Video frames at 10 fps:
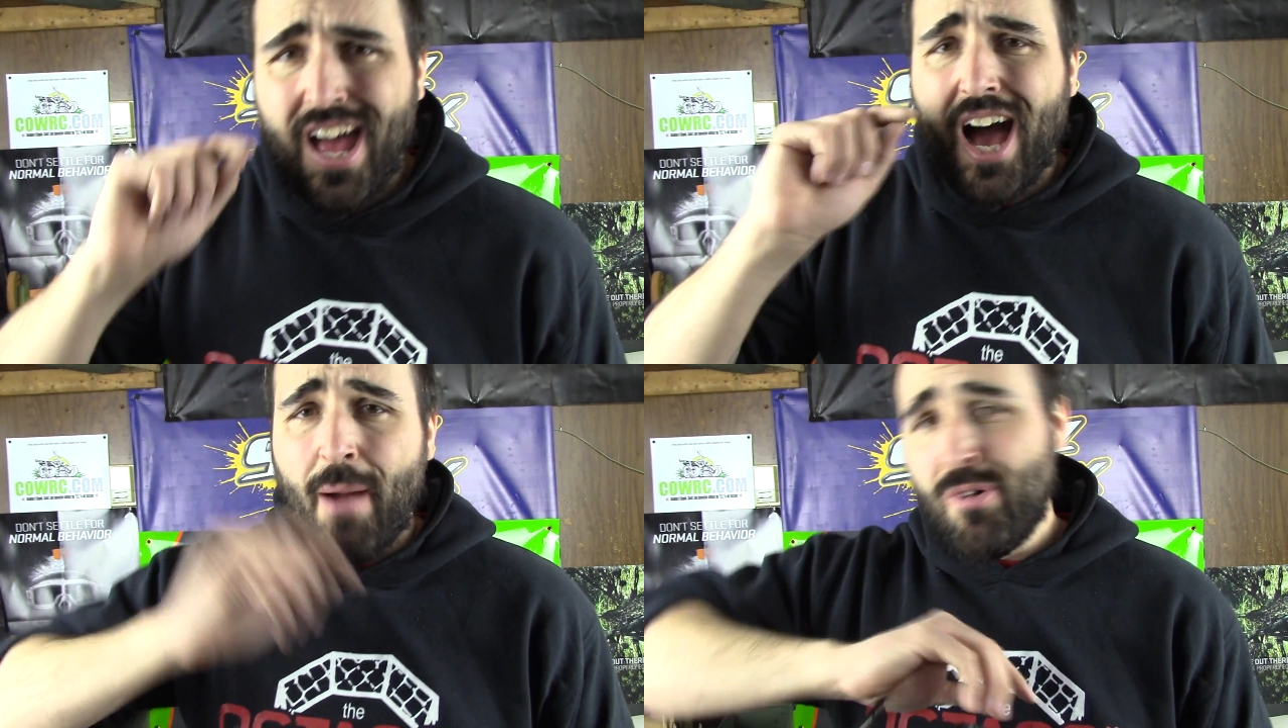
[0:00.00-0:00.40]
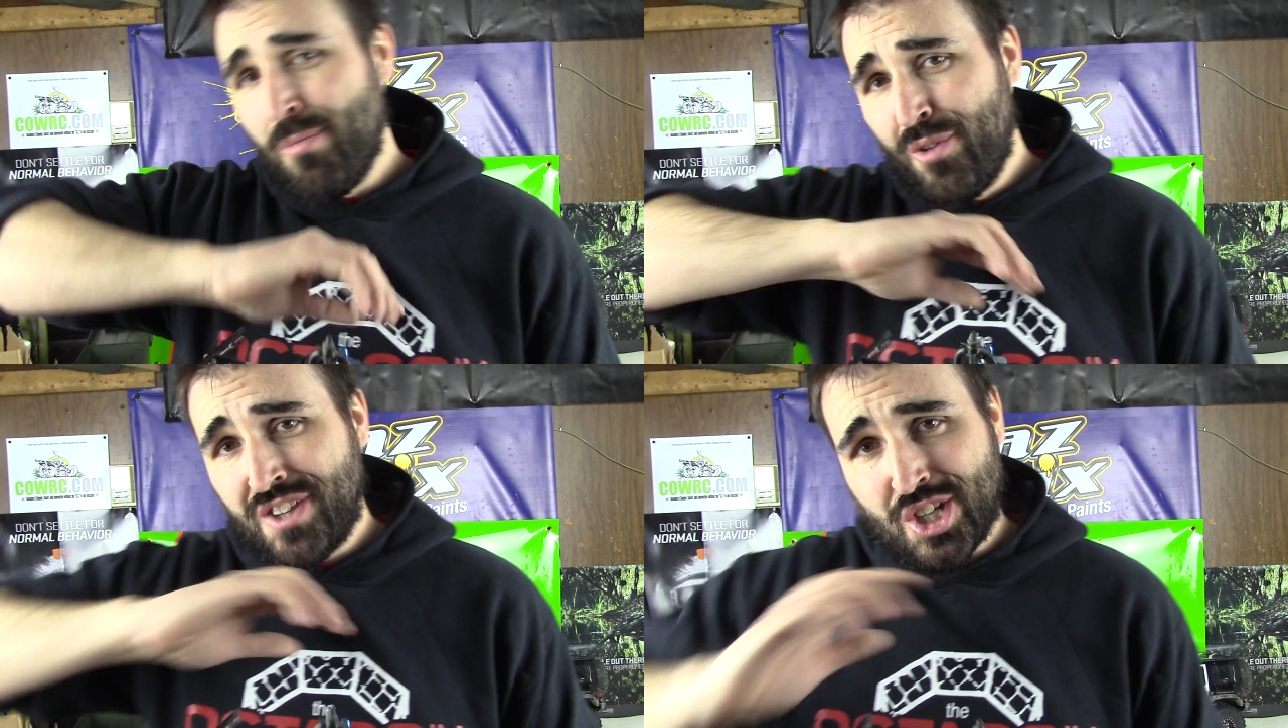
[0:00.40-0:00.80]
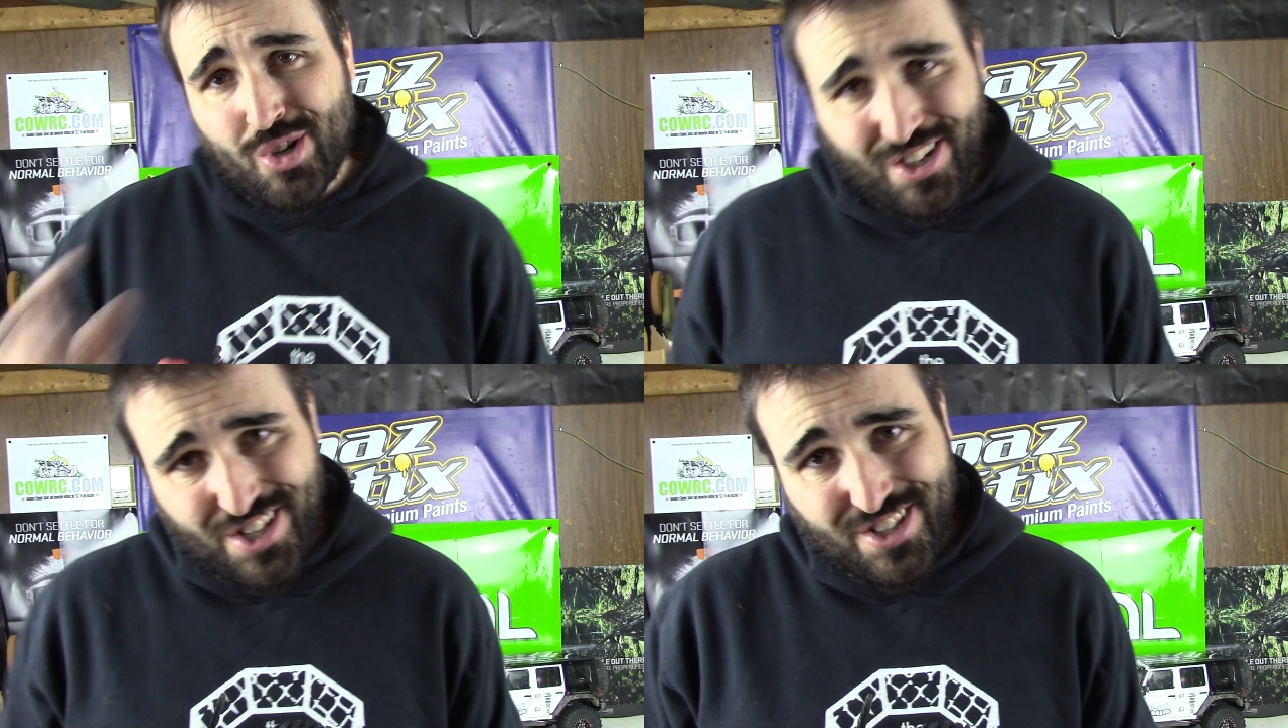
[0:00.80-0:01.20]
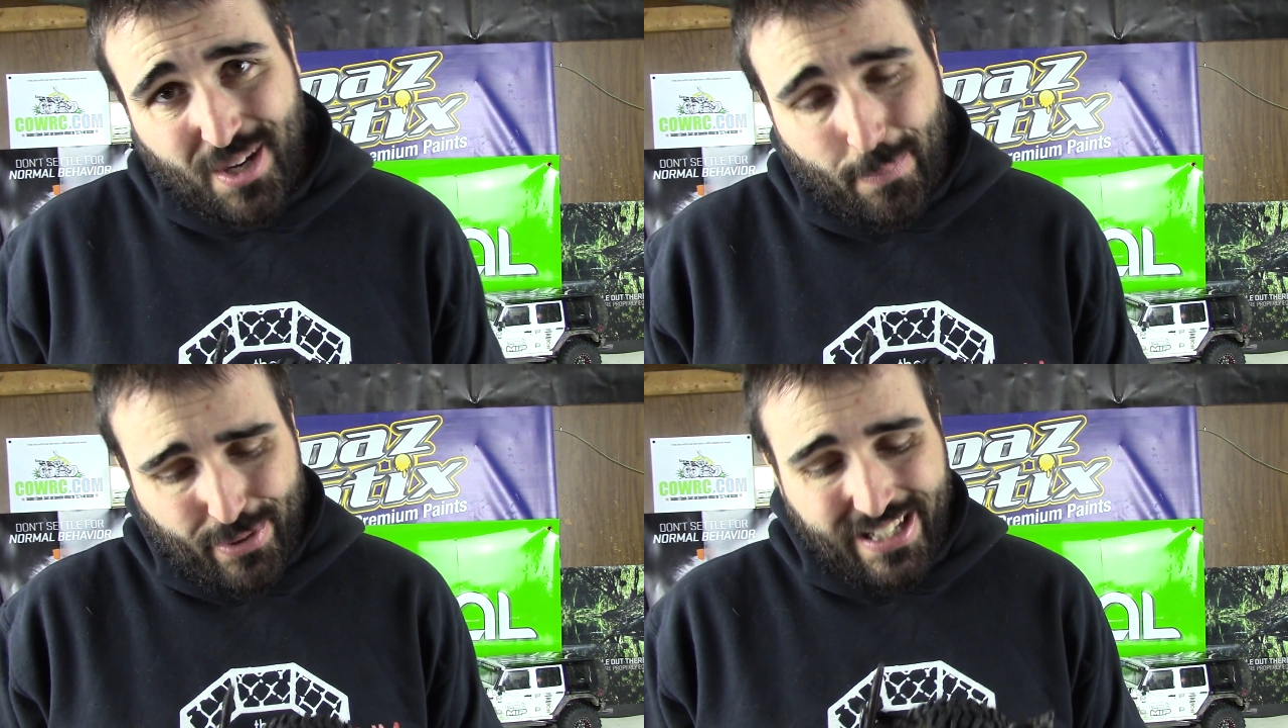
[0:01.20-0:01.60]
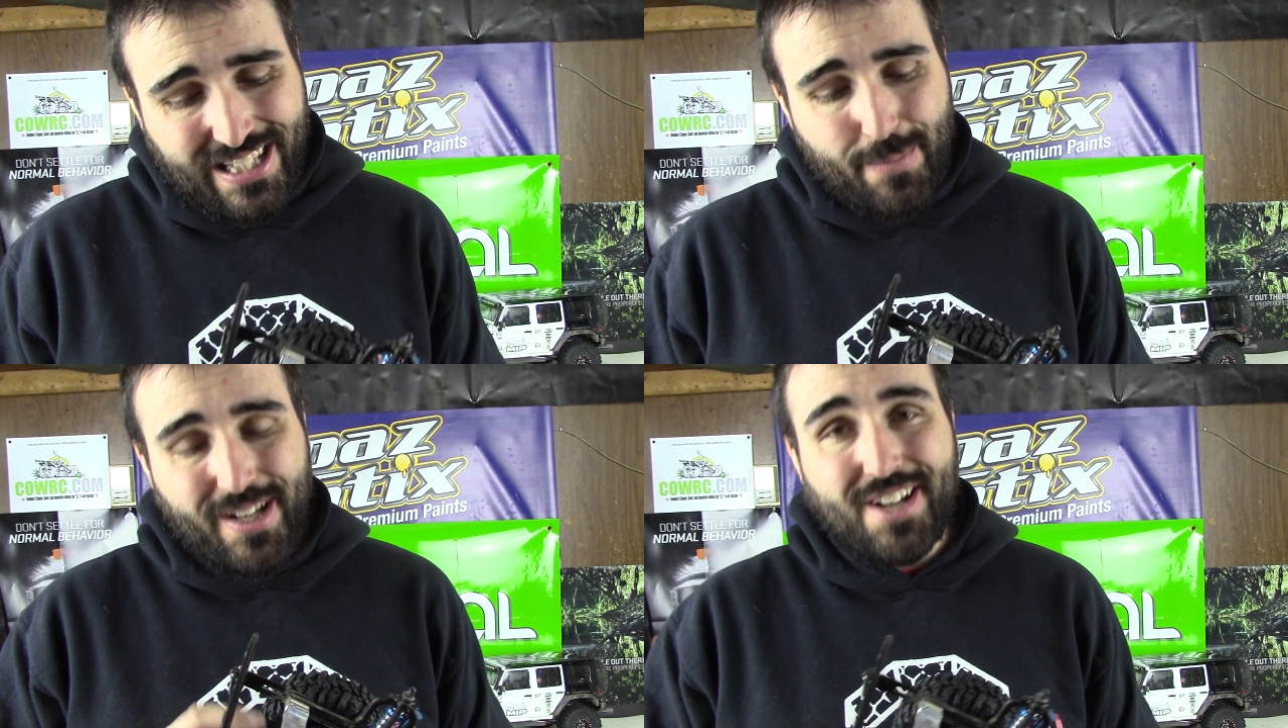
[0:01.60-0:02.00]
I'm removing the trusses
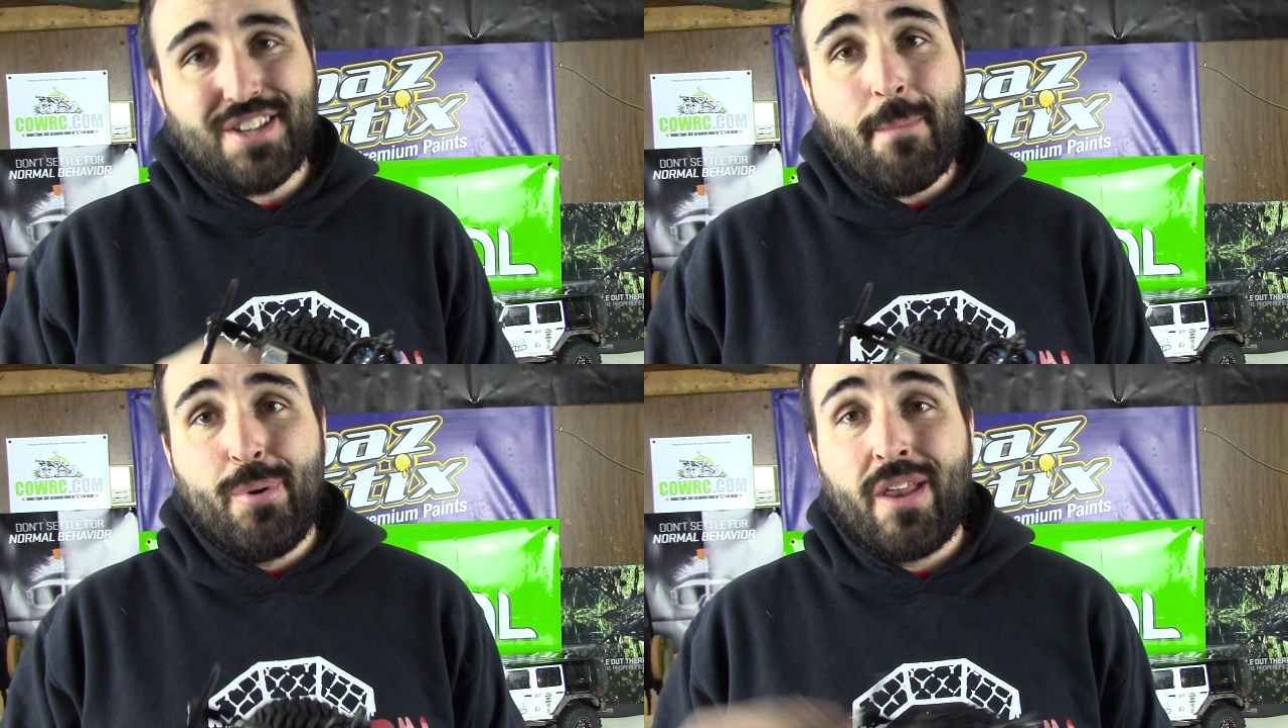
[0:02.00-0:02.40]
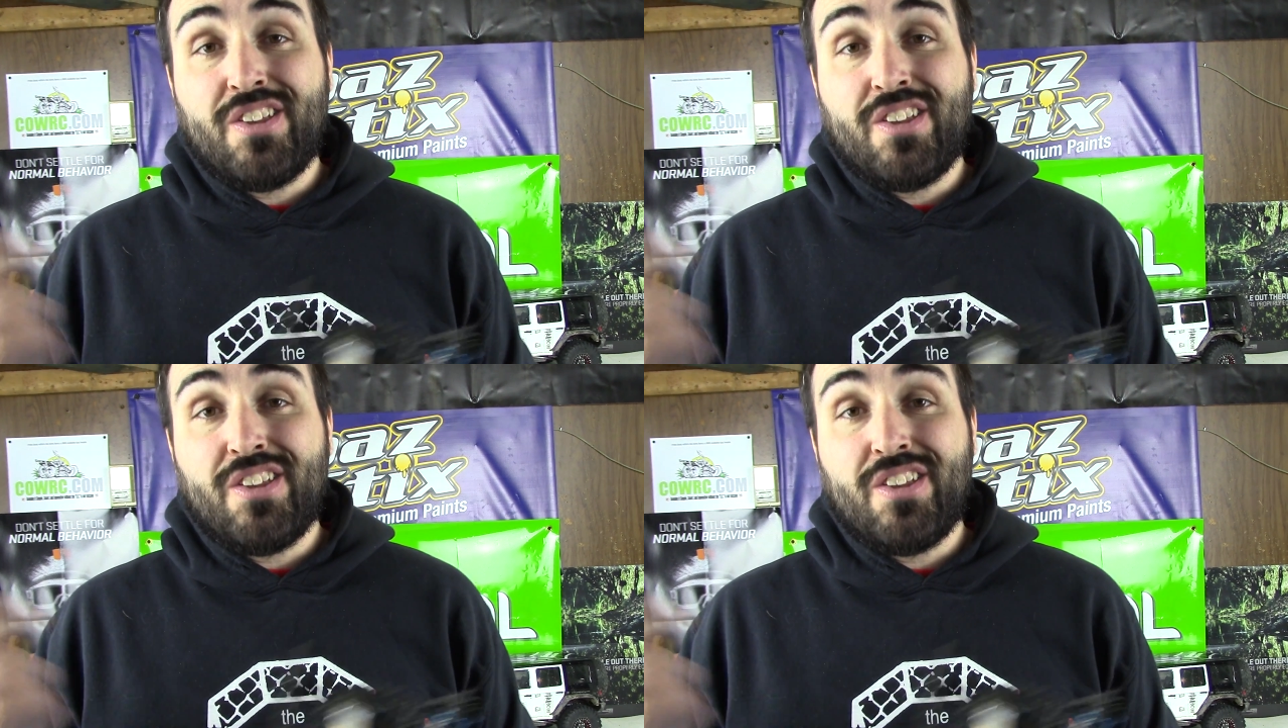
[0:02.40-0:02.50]
completely because I'm putting